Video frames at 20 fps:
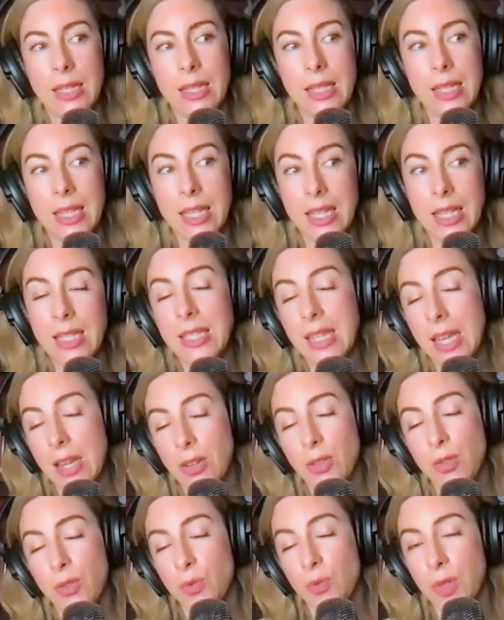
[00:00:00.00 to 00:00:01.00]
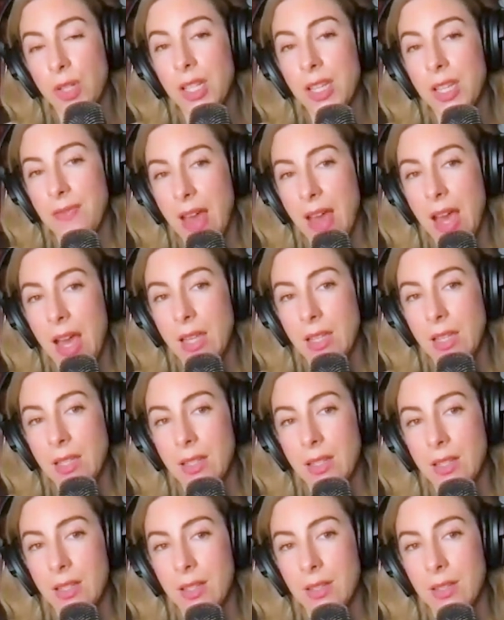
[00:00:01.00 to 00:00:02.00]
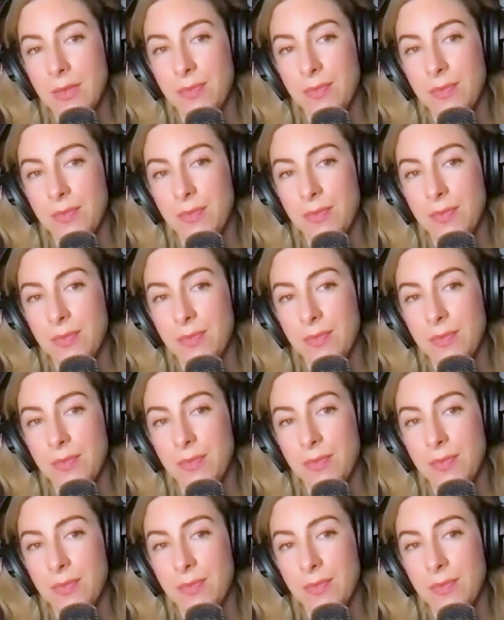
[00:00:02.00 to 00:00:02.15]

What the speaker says: he settled really fast.